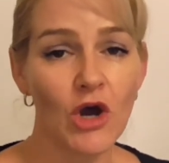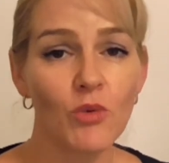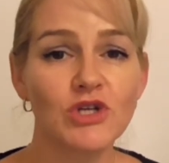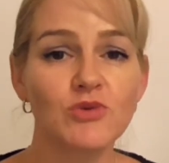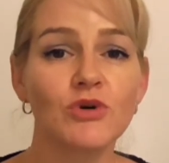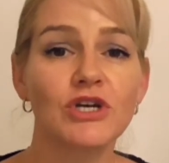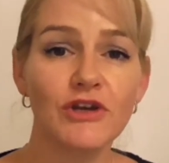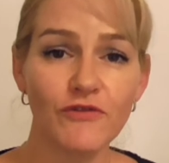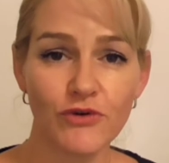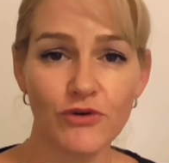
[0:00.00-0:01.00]
which will
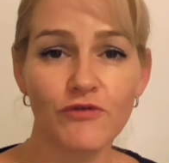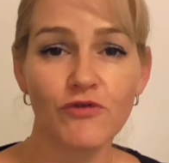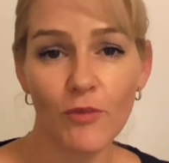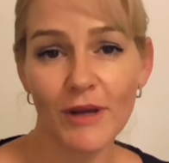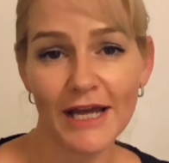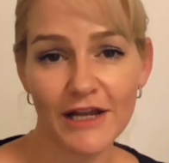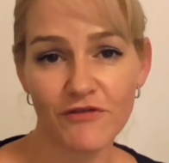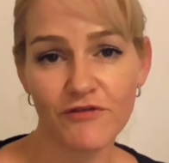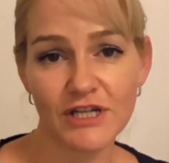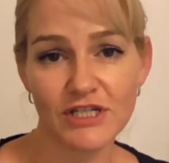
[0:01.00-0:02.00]
give you the formulating
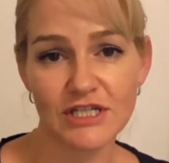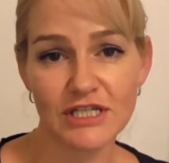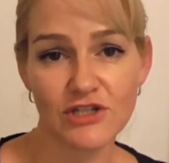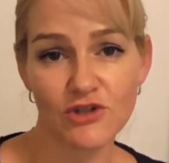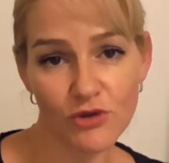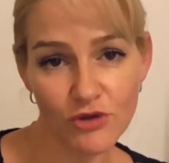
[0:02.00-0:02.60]
features that you're